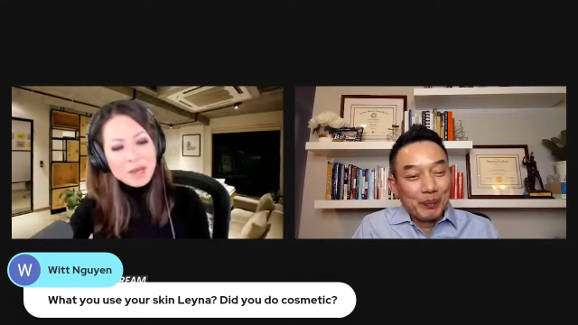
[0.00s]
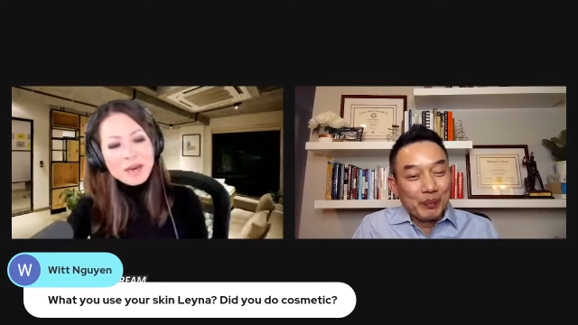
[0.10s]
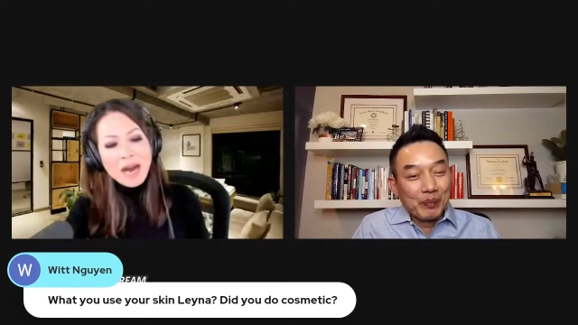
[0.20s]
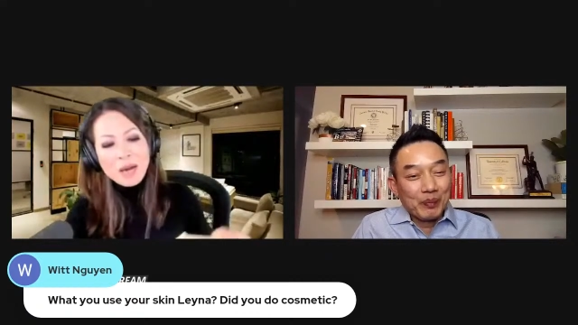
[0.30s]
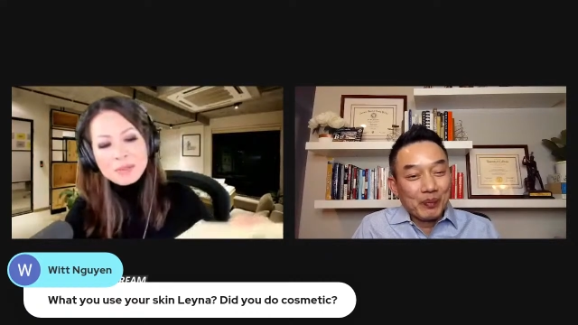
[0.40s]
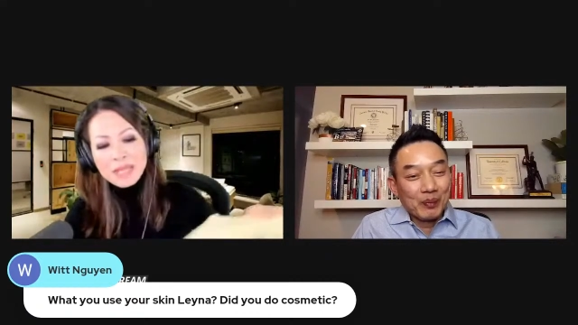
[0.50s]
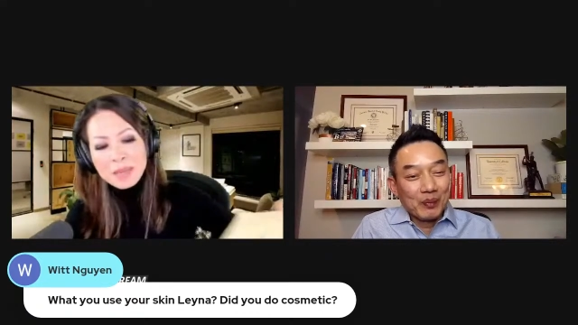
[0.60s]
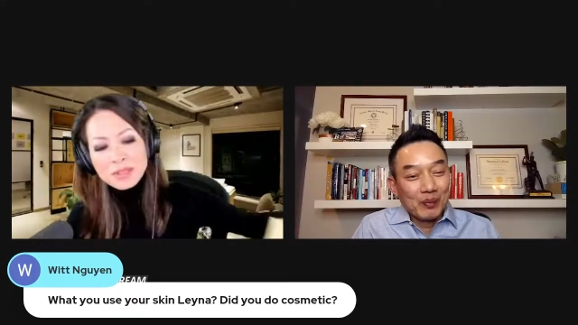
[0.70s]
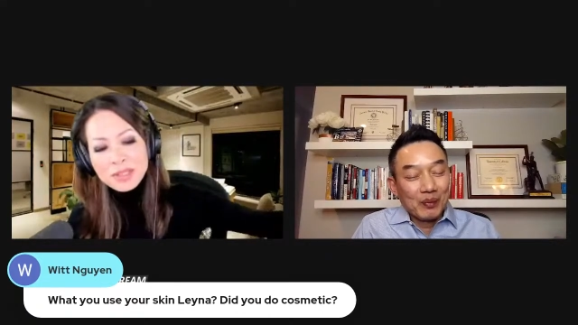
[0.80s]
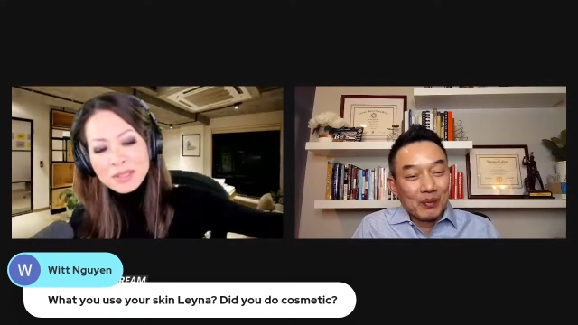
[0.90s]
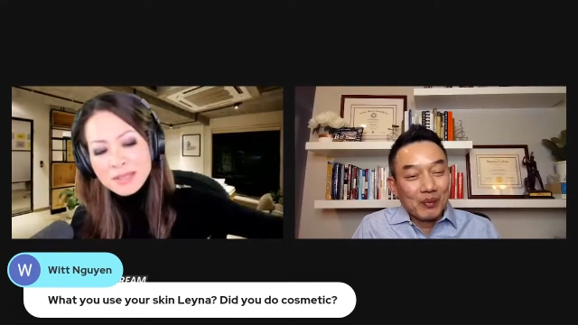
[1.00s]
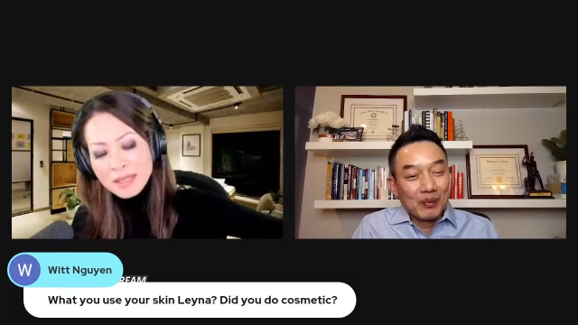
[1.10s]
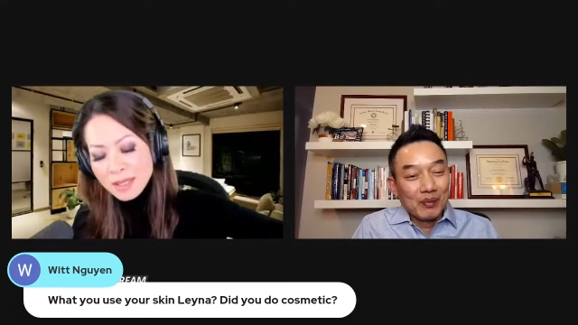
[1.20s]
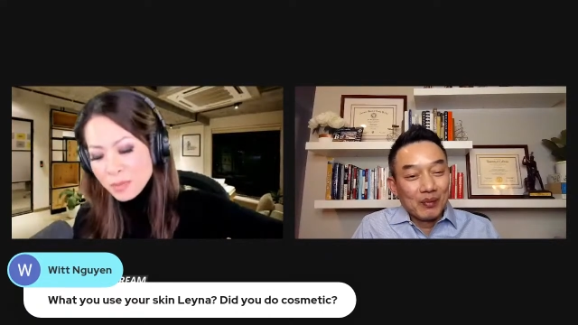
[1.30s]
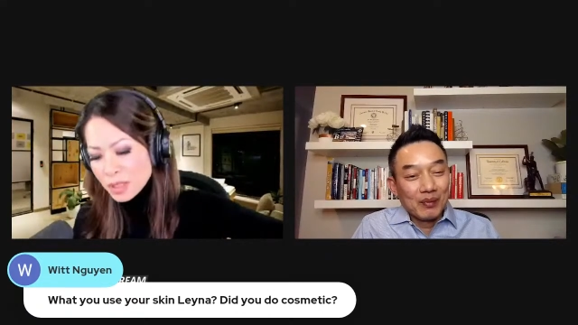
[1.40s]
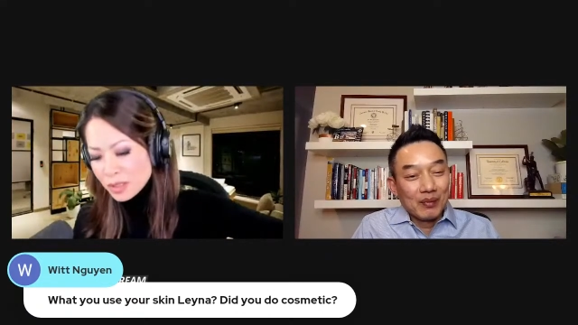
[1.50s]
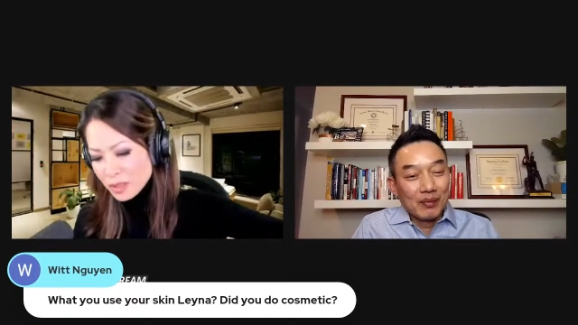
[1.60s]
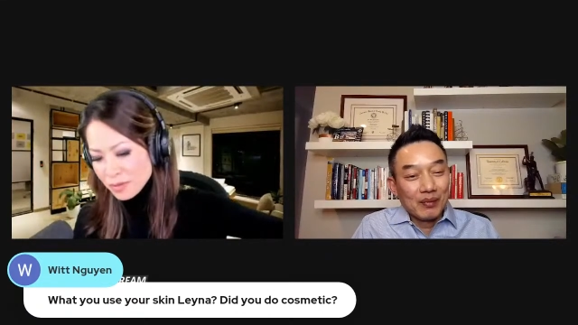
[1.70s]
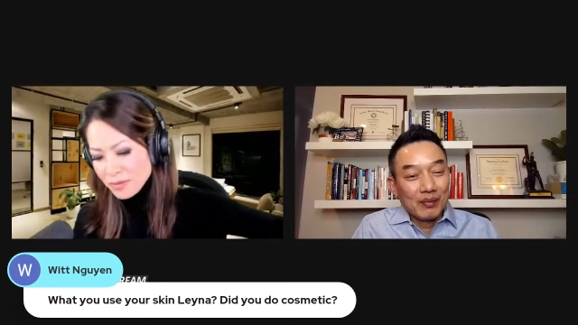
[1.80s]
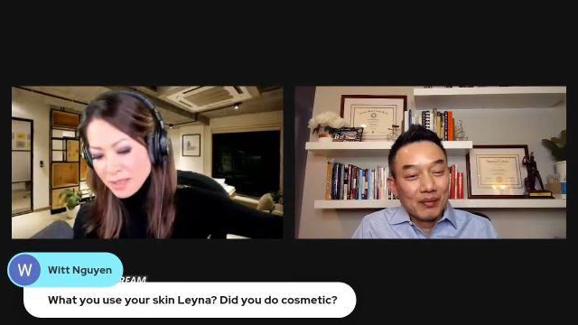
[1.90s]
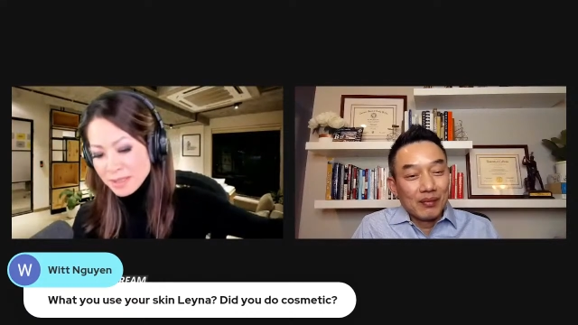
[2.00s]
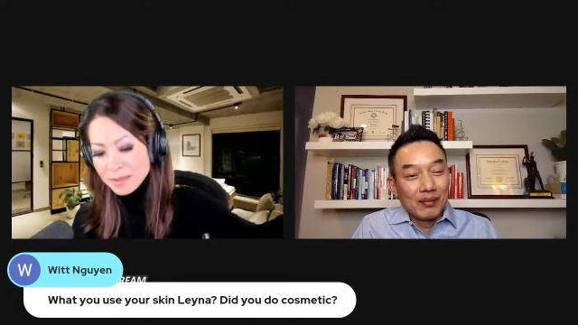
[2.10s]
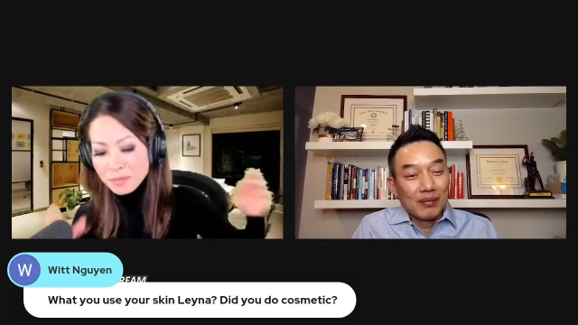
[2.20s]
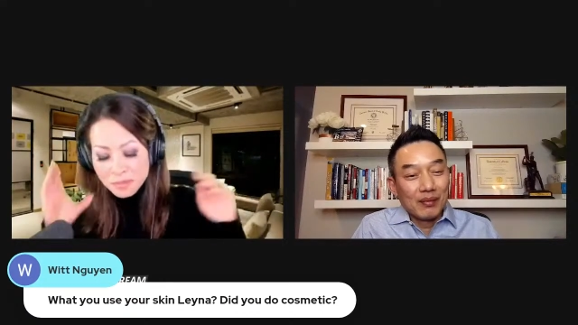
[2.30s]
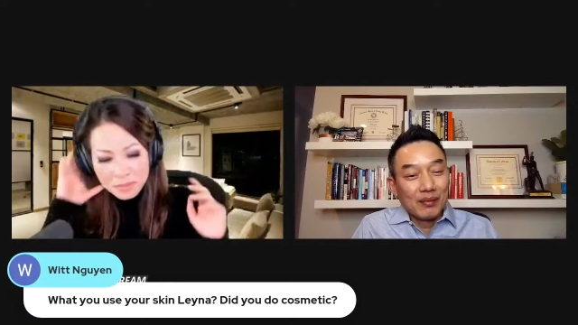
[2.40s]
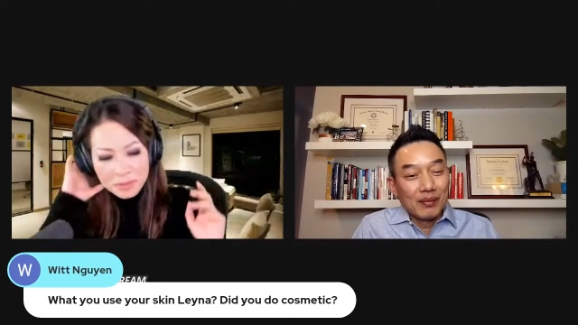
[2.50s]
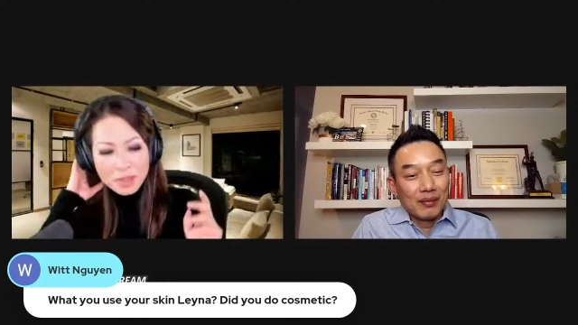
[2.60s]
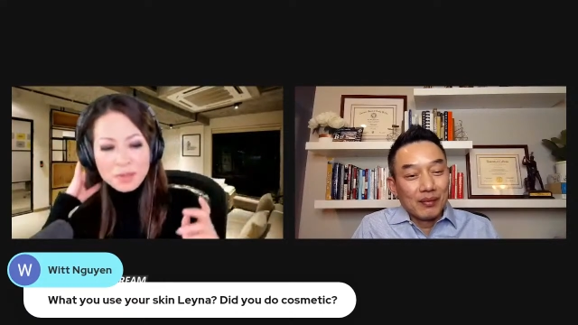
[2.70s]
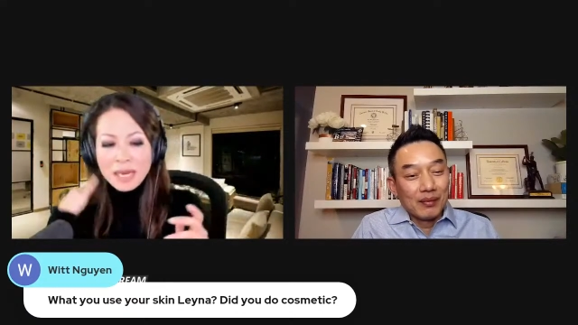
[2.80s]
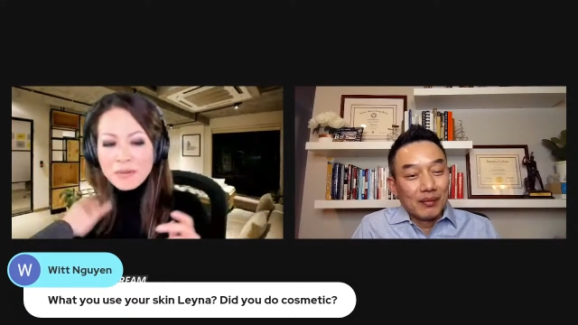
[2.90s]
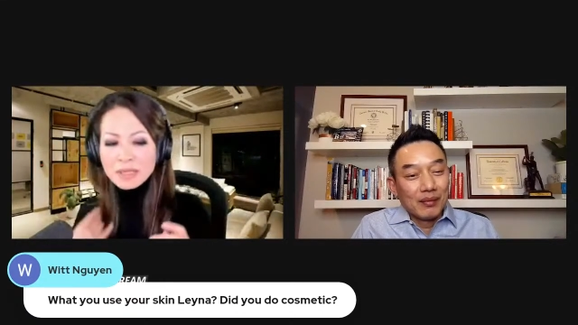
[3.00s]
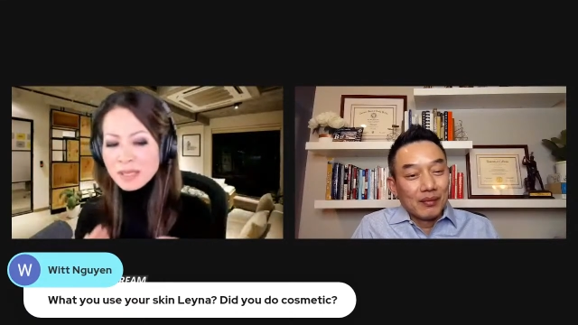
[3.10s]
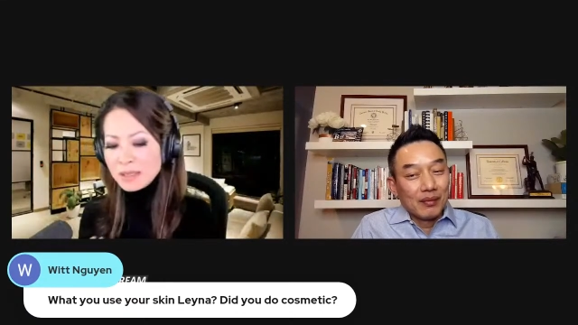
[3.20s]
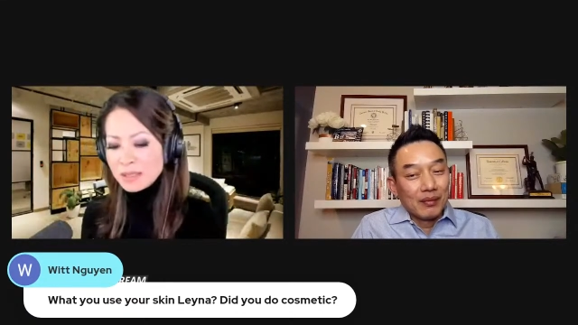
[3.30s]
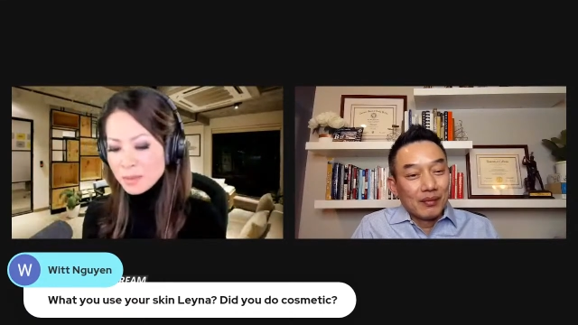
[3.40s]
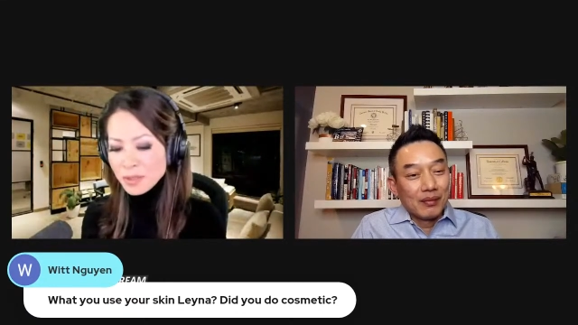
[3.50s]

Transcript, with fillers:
Speaker 1: how damaging the sun can be to your face. And so now I take it a little more